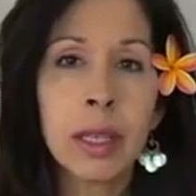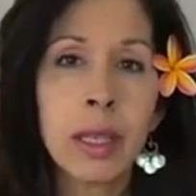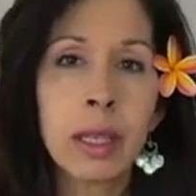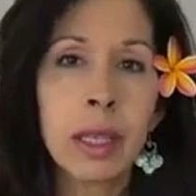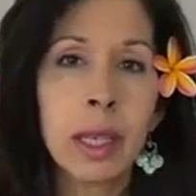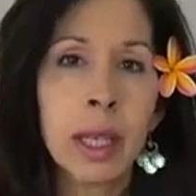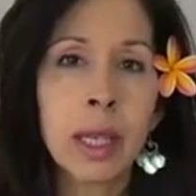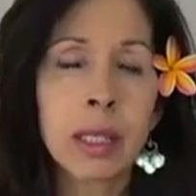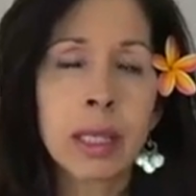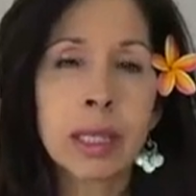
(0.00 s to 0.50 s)

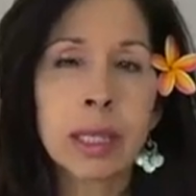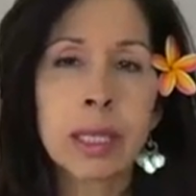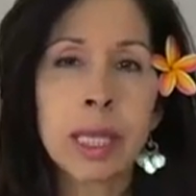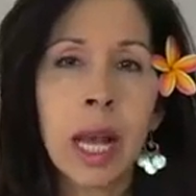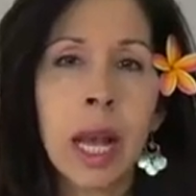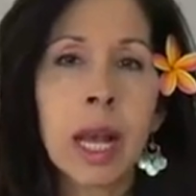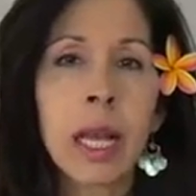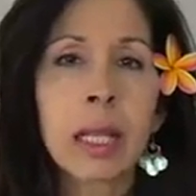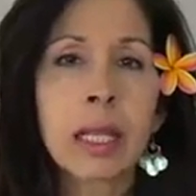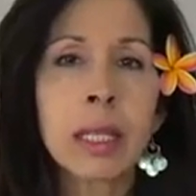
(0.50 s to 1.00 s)
Okay, it's
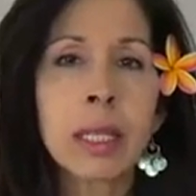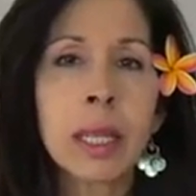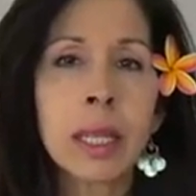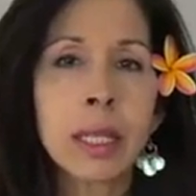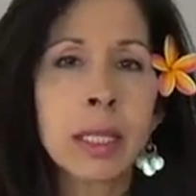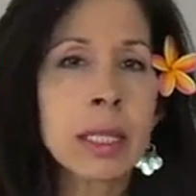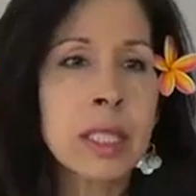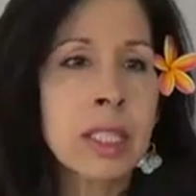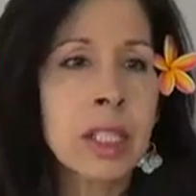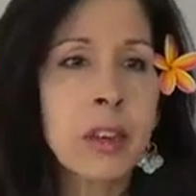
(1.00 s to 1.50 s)
not
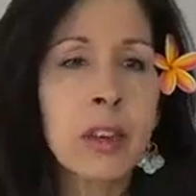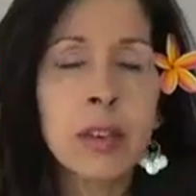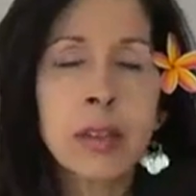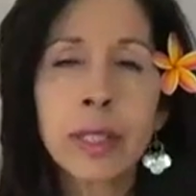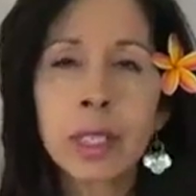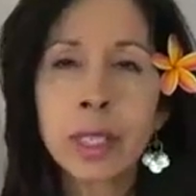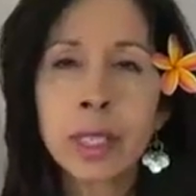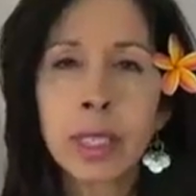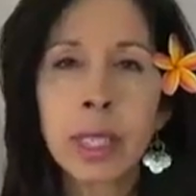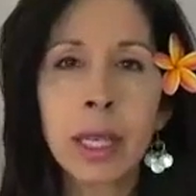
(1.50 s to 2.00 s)
a
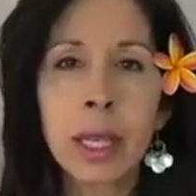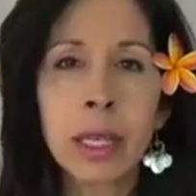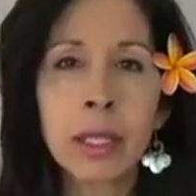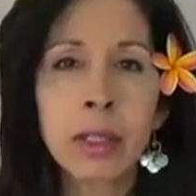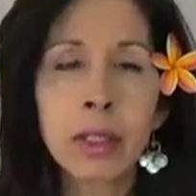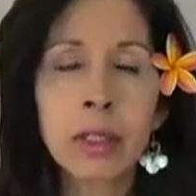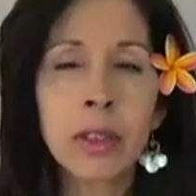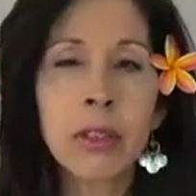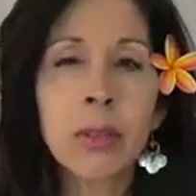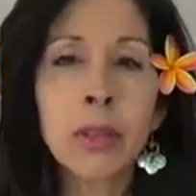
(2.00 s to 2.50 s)
selfish thing.
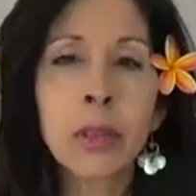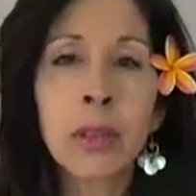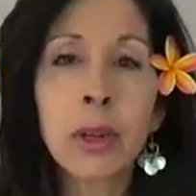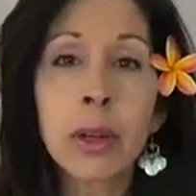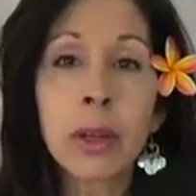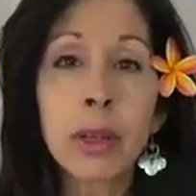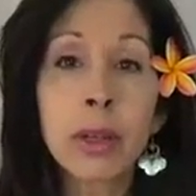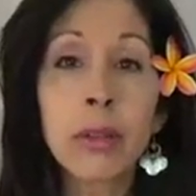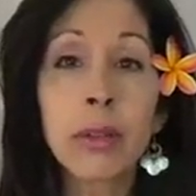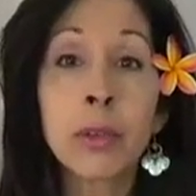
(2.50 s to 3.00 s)
So if
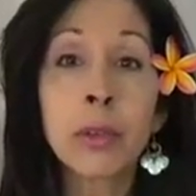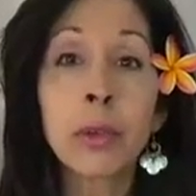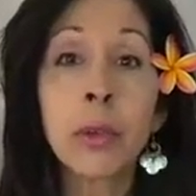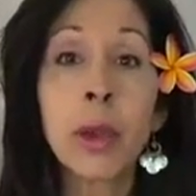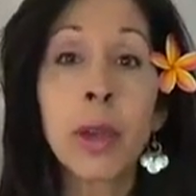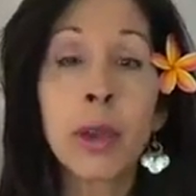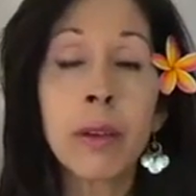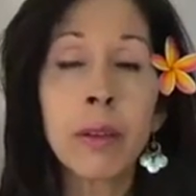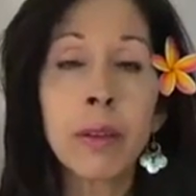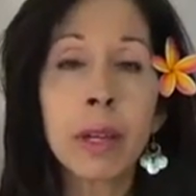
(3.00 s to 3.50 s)
you
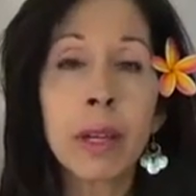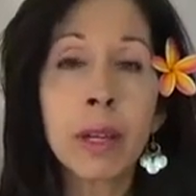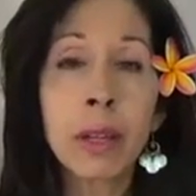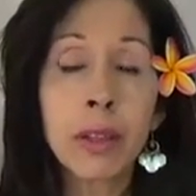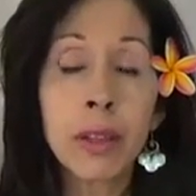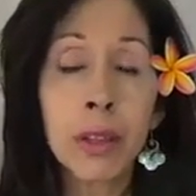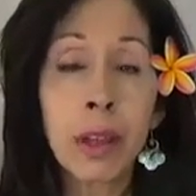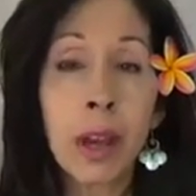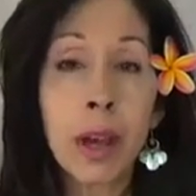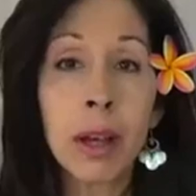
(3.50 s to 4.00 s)
ever
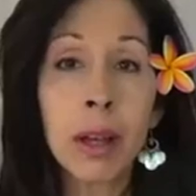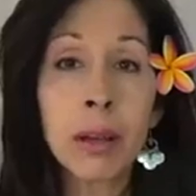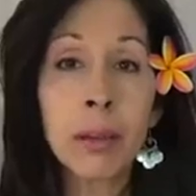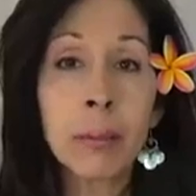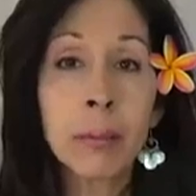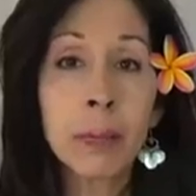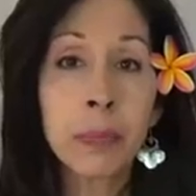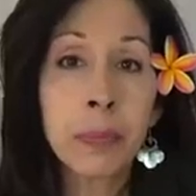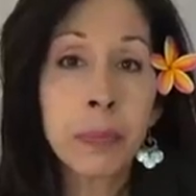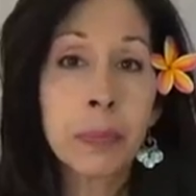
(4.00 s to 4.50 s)
thought
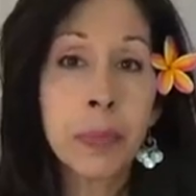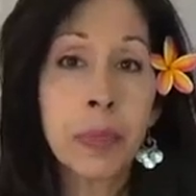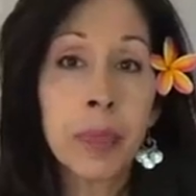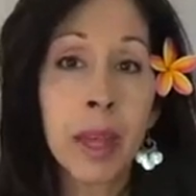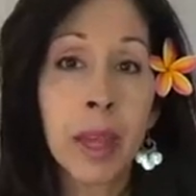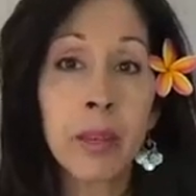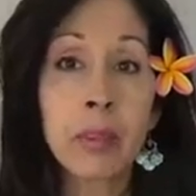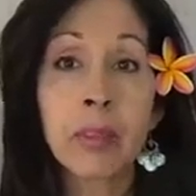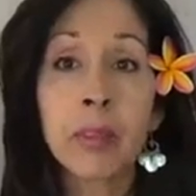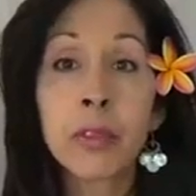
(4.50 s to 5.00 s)

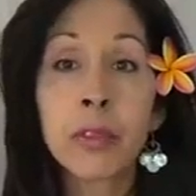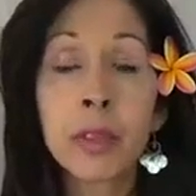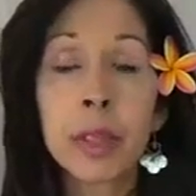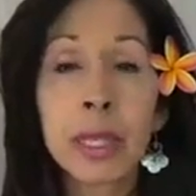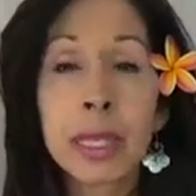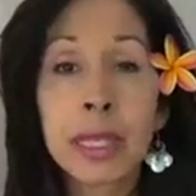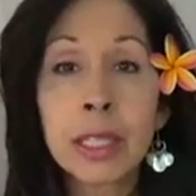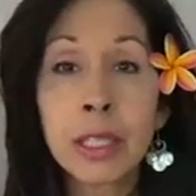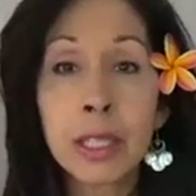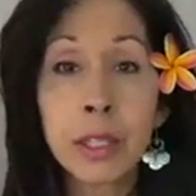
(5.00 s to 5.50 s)
that
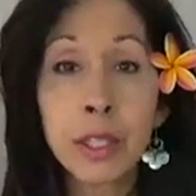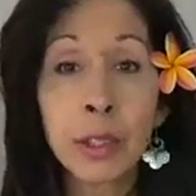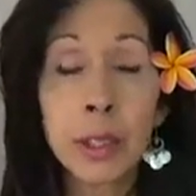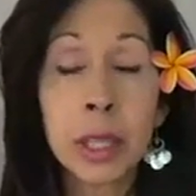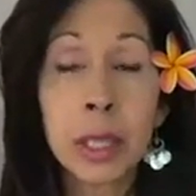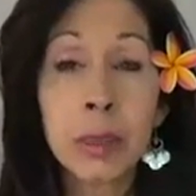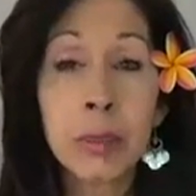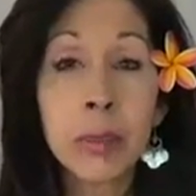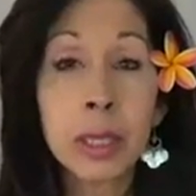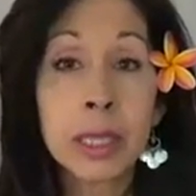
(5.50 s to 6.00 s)
fulfilling your
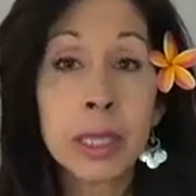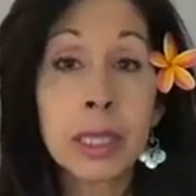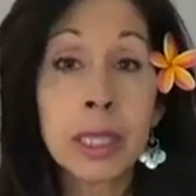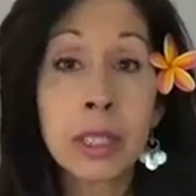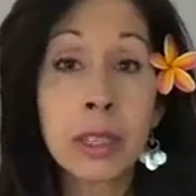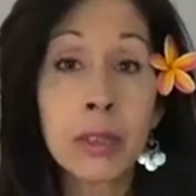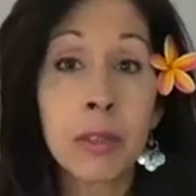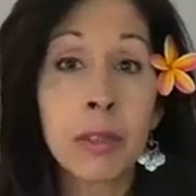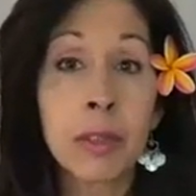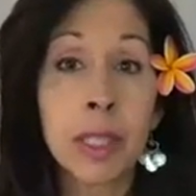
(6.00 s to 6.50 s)
dream is
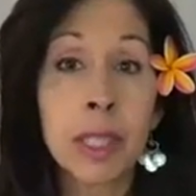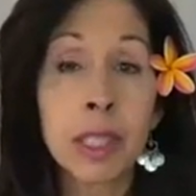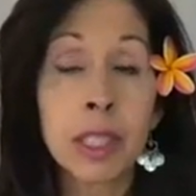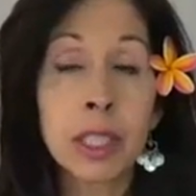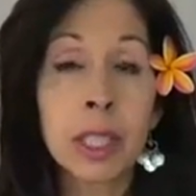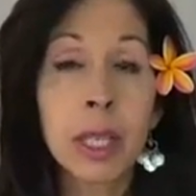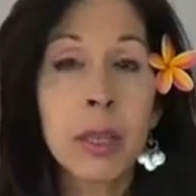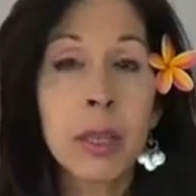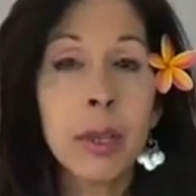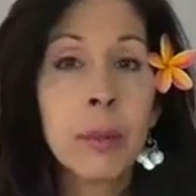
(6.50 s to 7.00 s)
selfish,
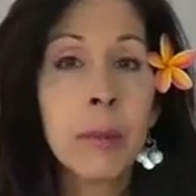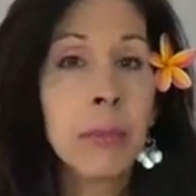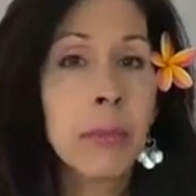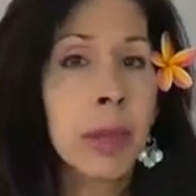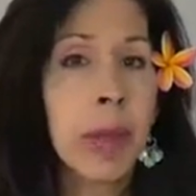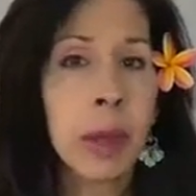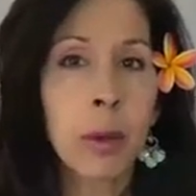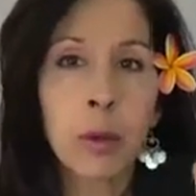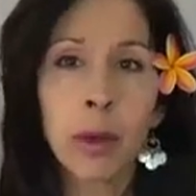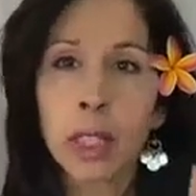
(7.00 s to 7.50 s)

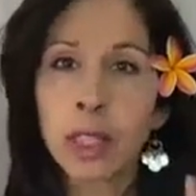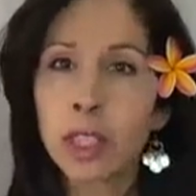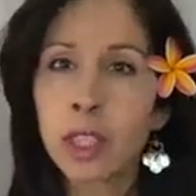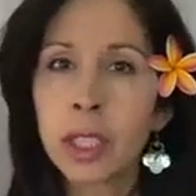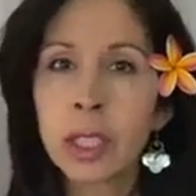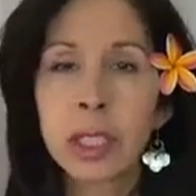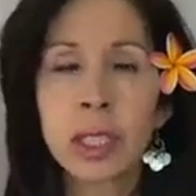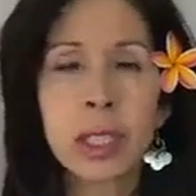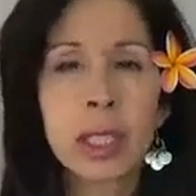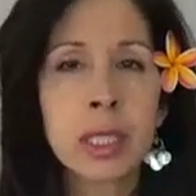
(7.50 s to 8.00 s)
I want you
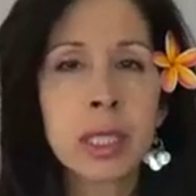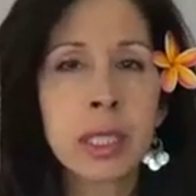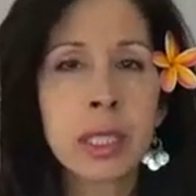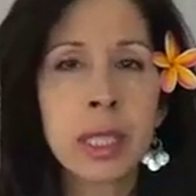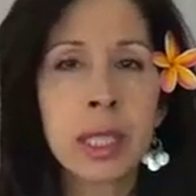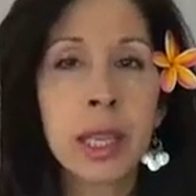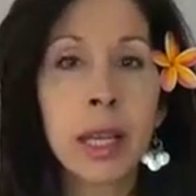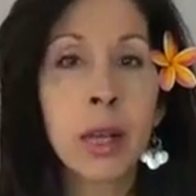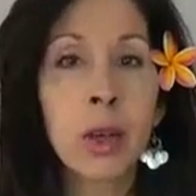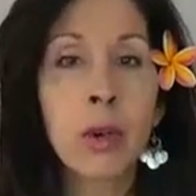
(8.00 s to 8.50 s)
to just
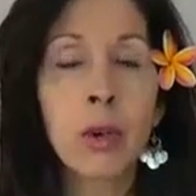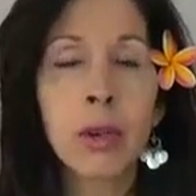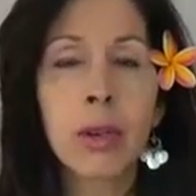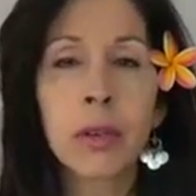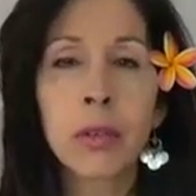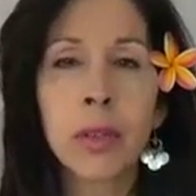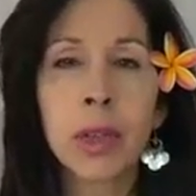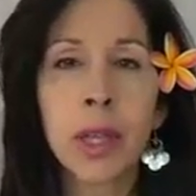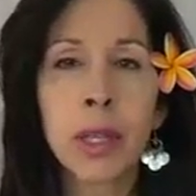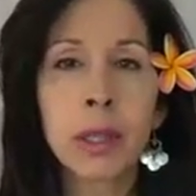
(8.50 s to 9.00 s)
let go
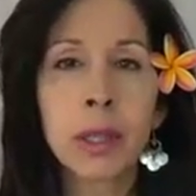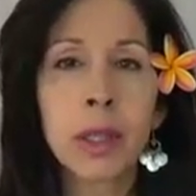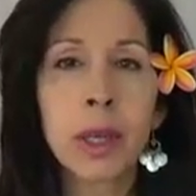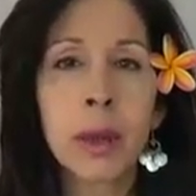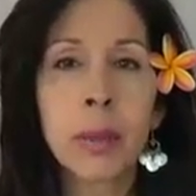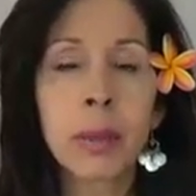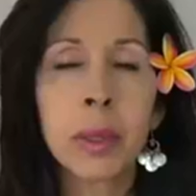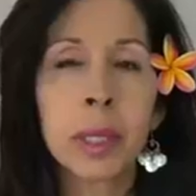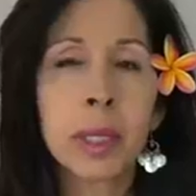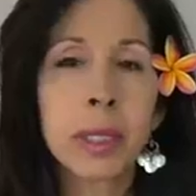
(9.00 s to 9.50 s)
of that
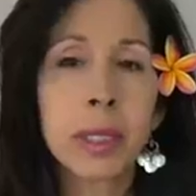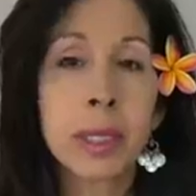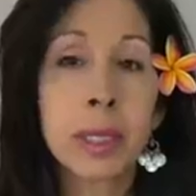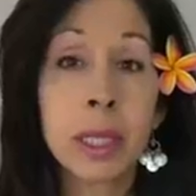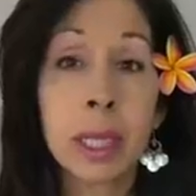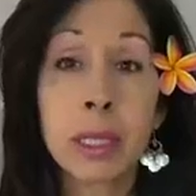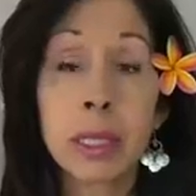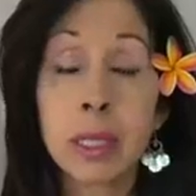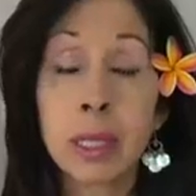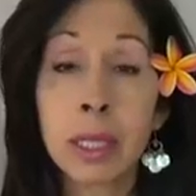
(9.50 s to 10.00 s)
thought, because
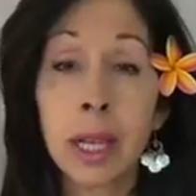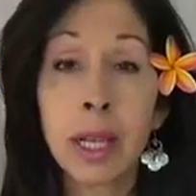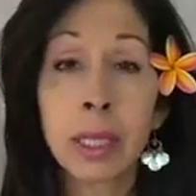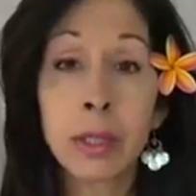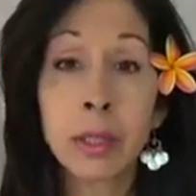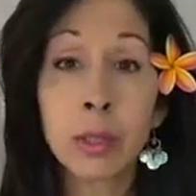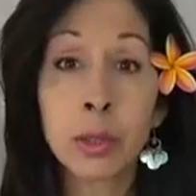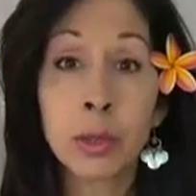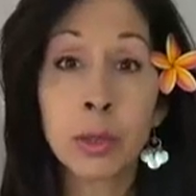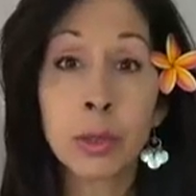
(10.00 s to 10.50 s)
that's not
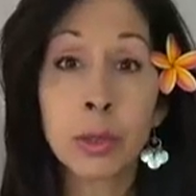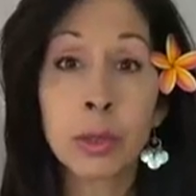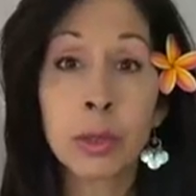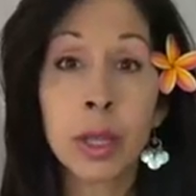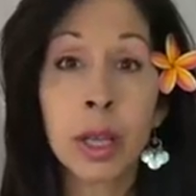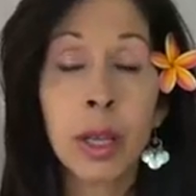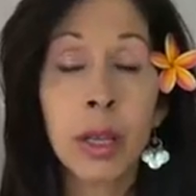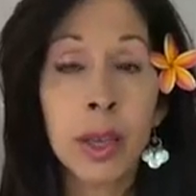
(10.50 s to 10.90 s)
true.